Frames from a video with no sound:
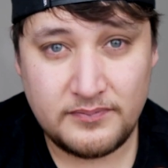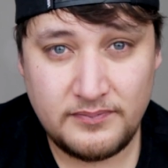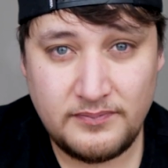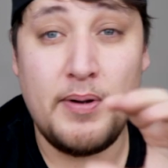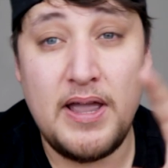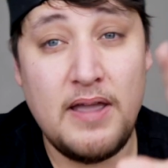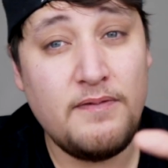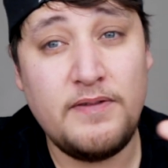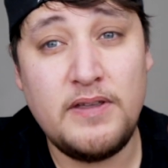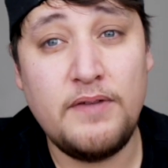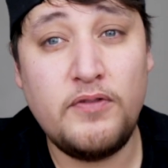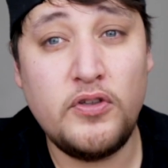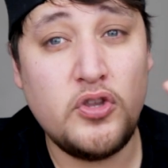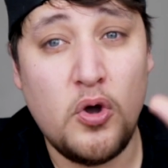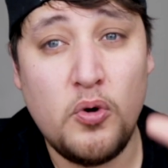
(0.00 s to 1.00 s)
But
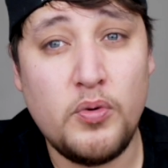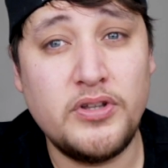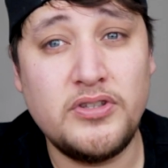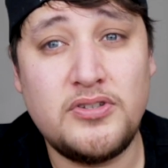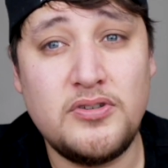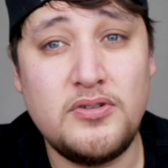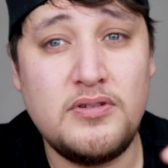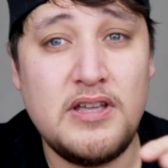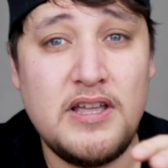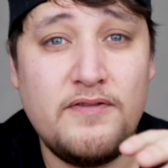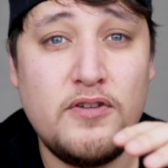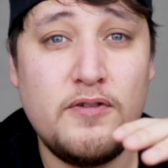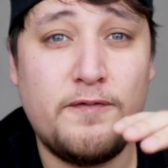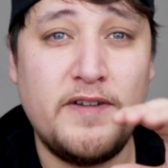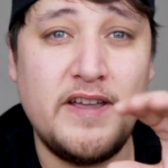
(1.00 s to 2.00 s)
if you don't want to, if
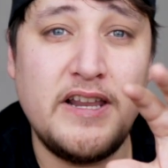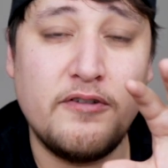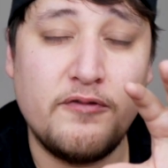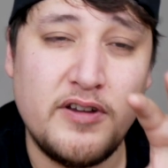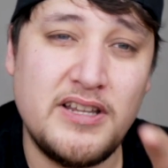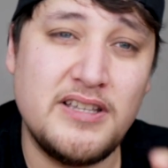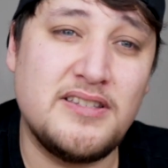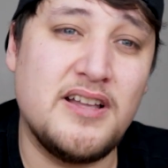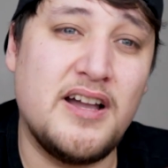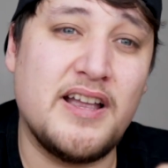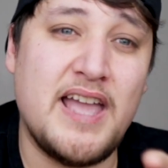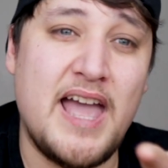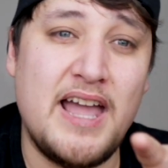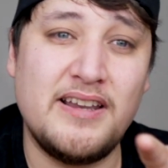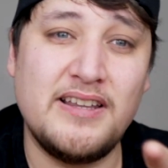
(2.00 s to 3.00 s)
you're feeling really stuck
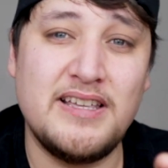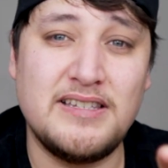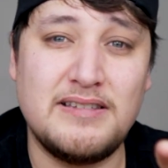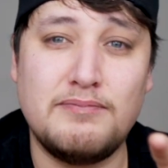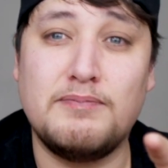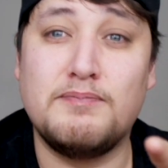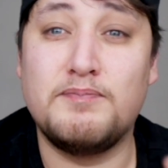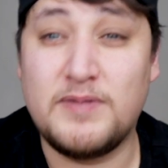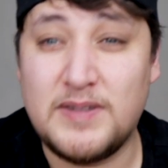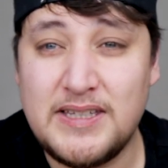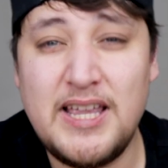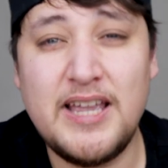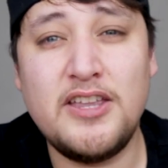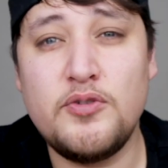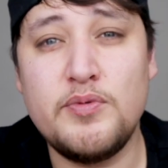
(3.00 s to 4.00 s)
and it's
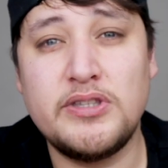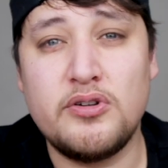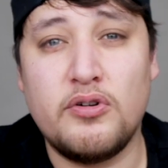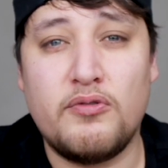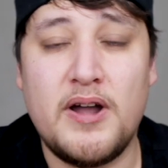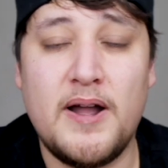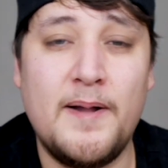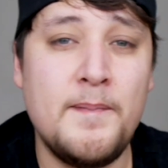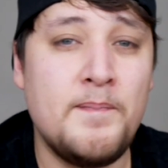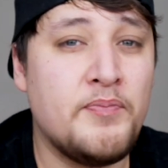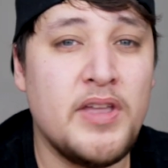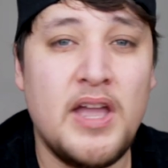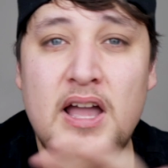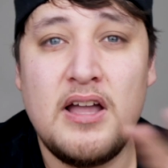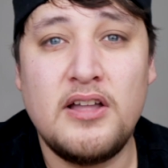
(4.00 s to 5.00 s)
digging you into a rut,
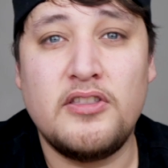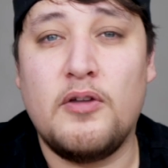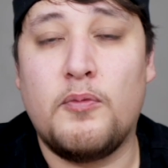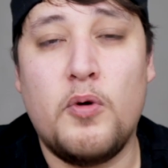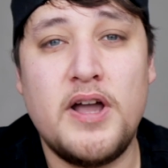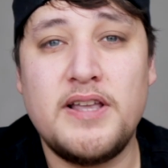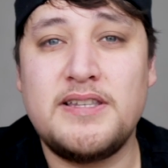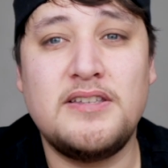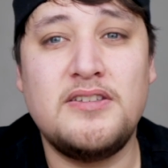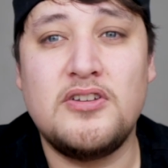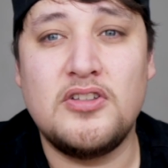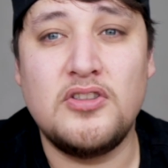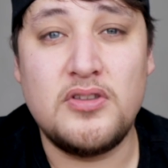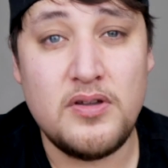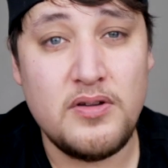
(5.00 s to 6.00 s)
the worst thing you
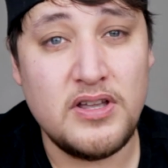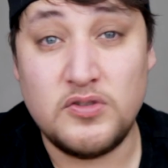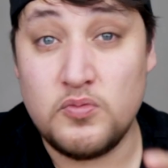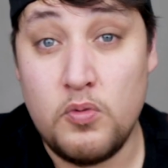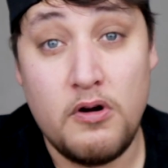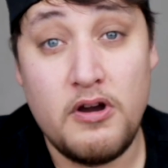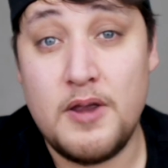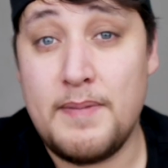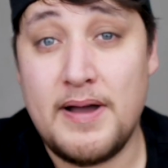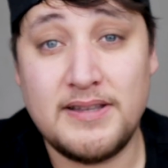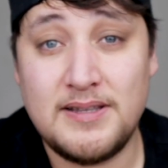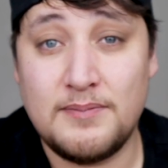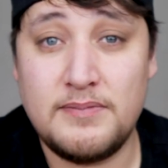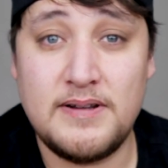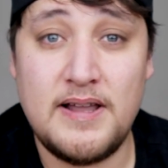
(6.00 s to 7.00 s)
can do is worry about
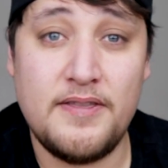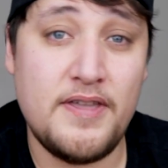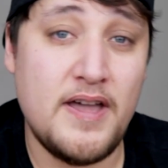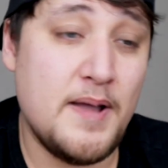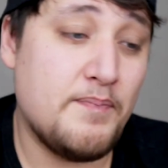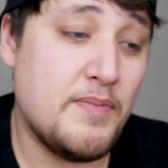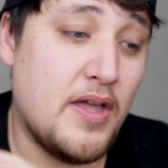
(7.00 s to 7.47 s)
something like that.